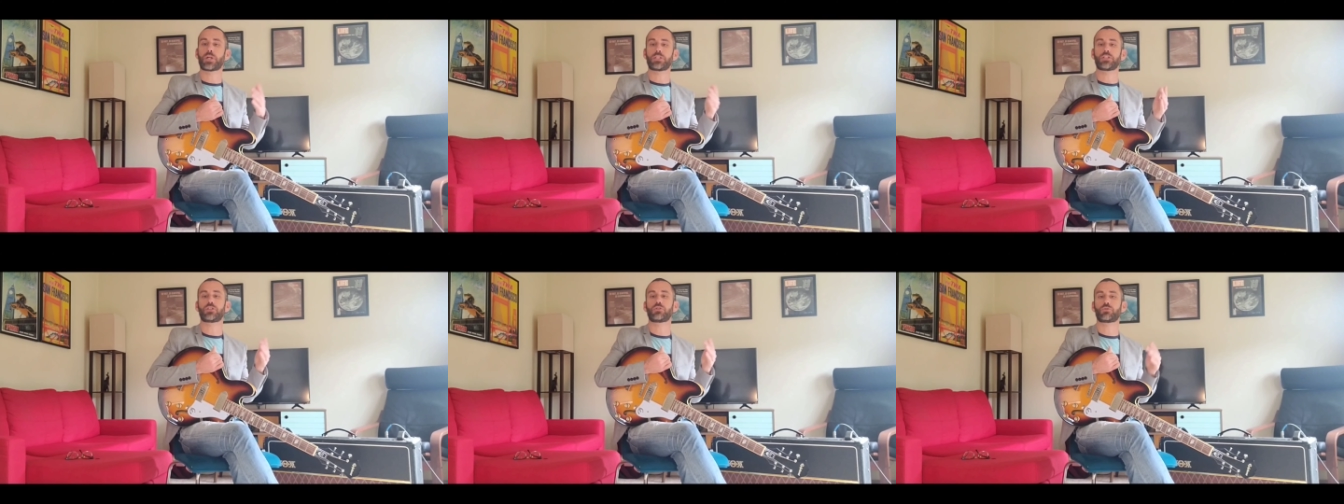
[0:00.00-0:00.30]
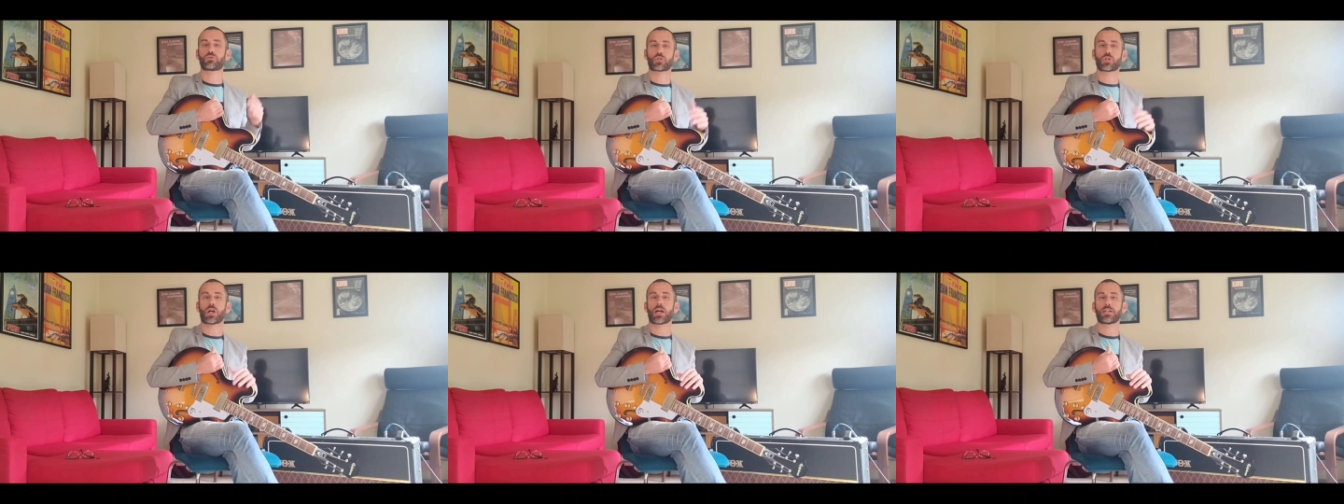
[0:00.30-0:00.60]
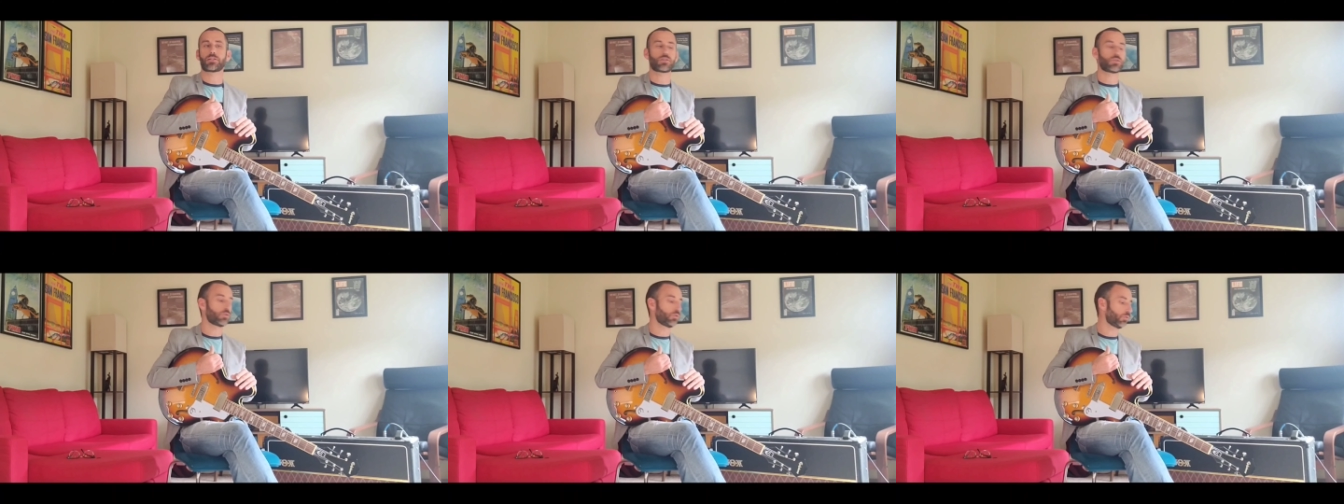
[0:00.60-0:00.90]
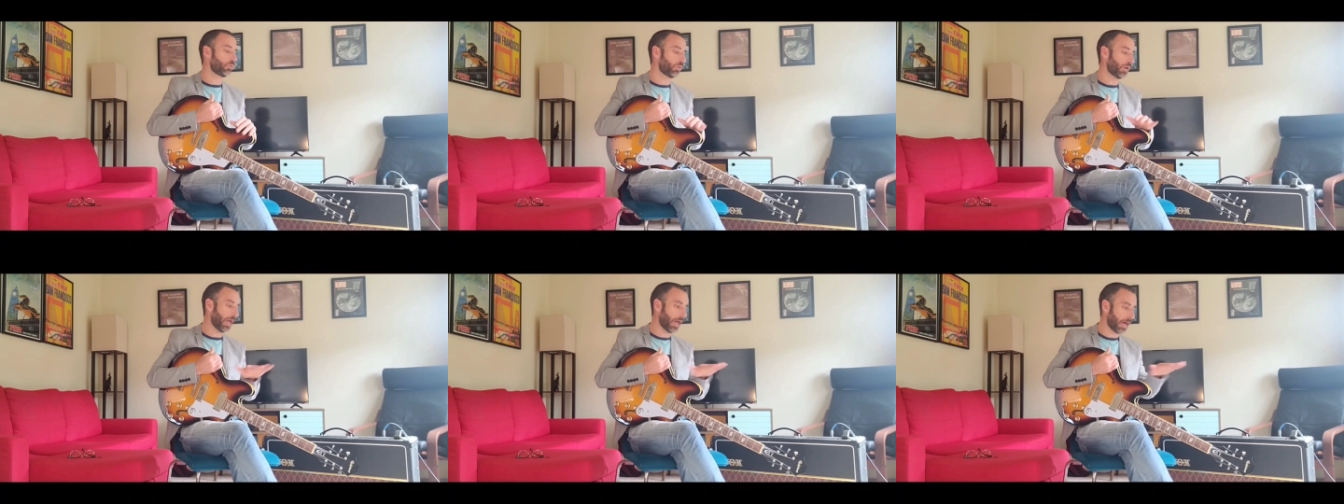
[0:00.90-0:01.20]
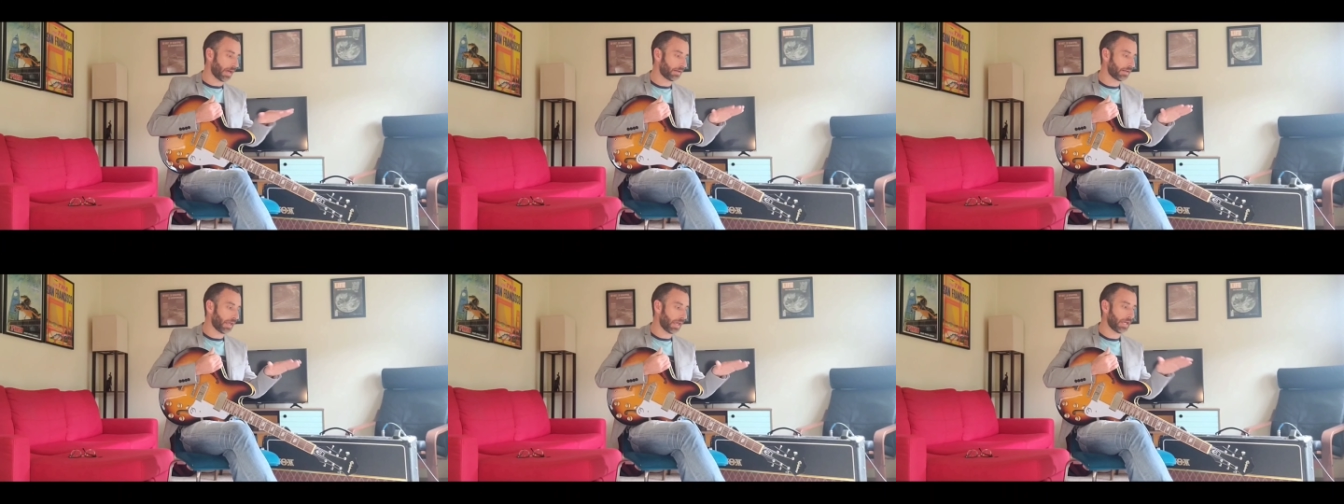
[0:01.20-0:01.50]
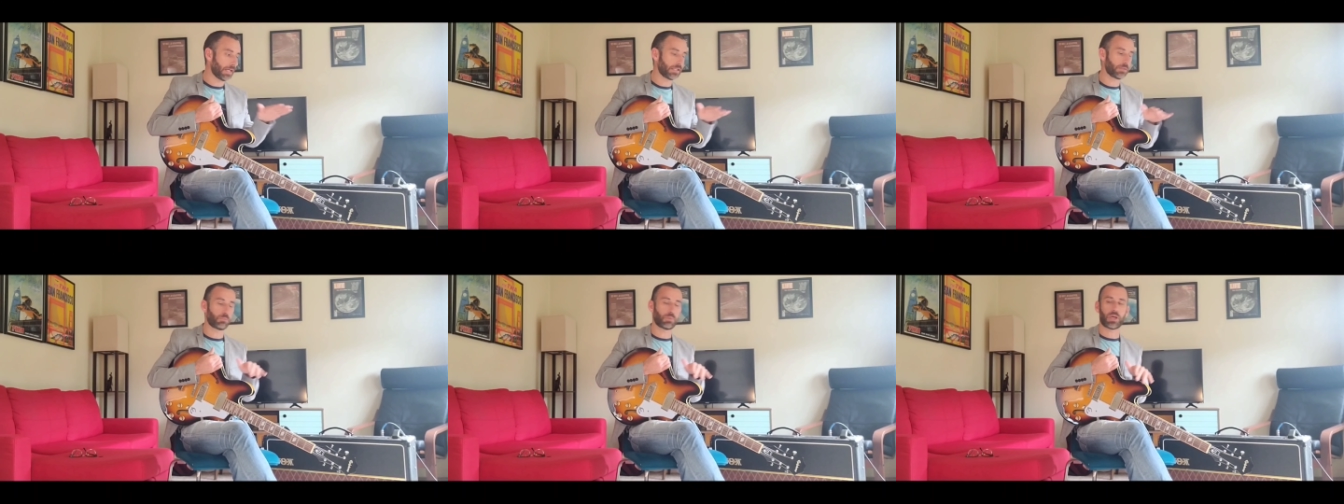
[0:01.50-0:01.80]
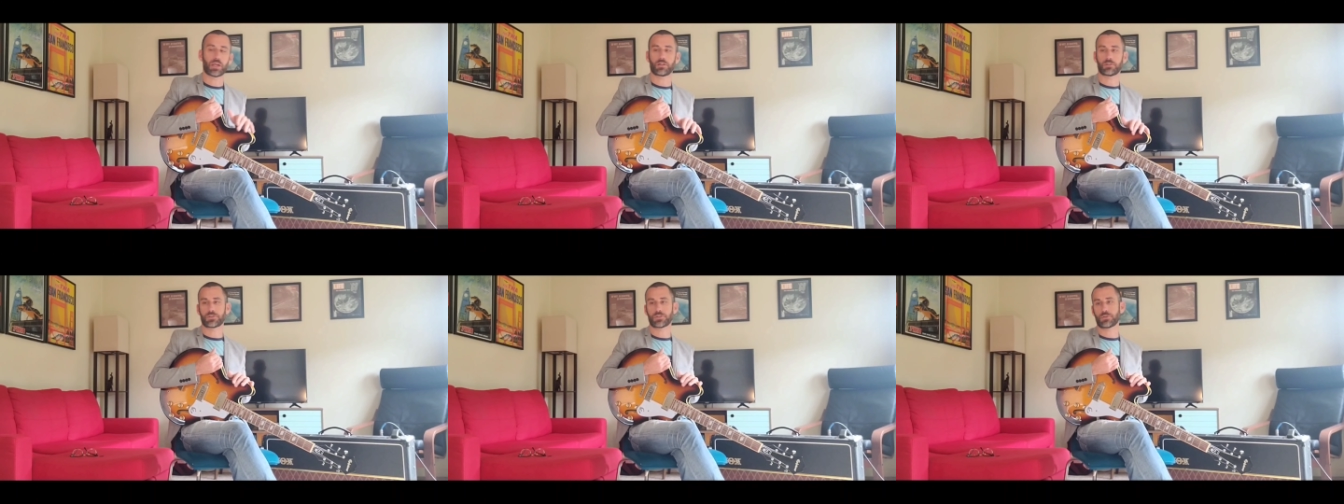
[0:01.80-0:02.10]
when you try to add
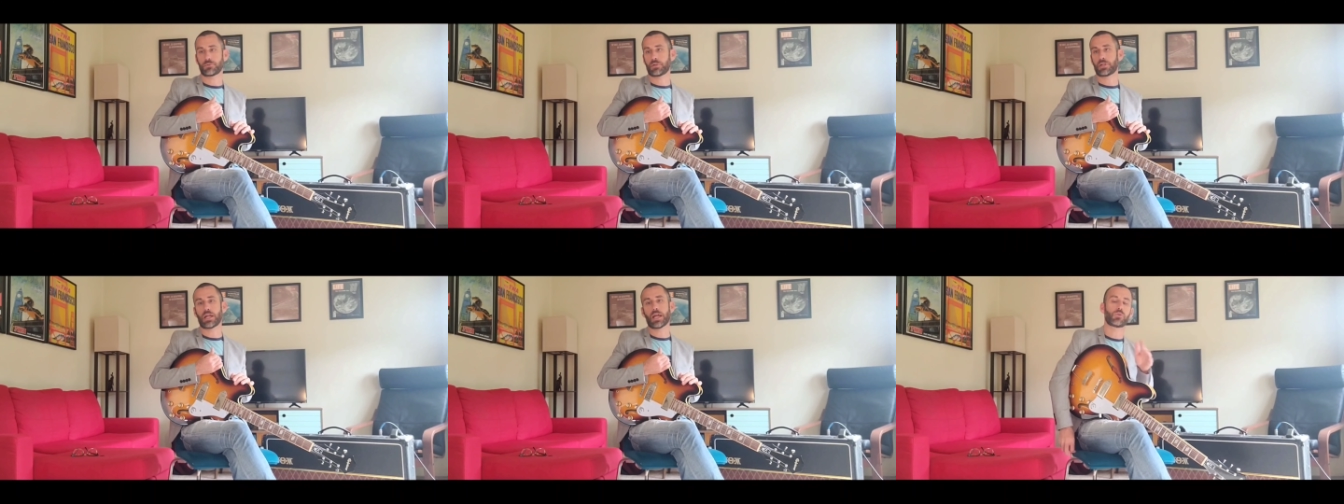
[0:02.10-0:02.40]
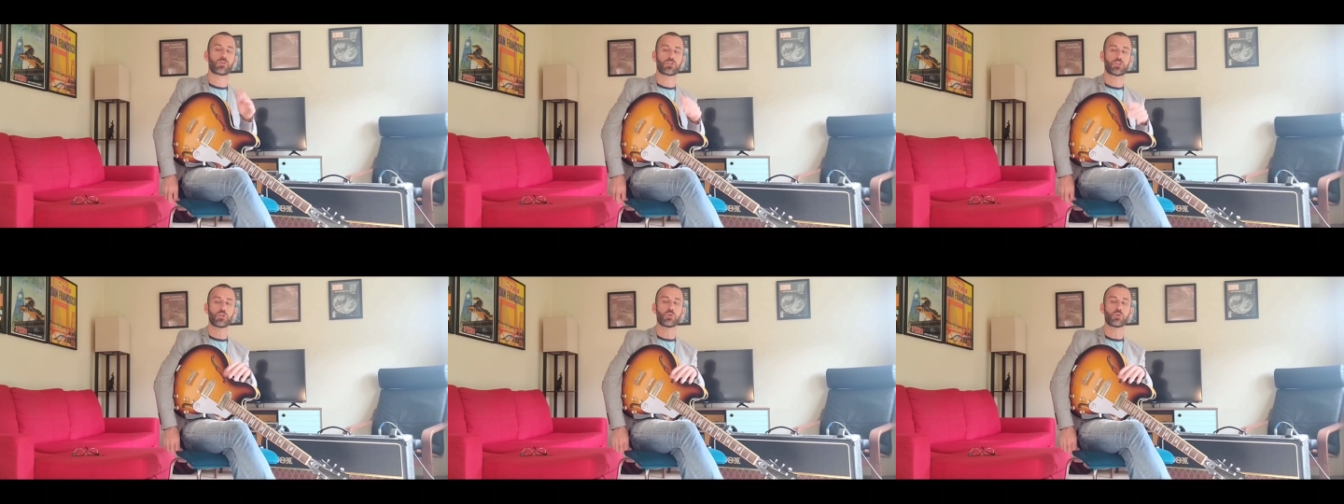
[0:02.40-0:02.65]
any pedal to it.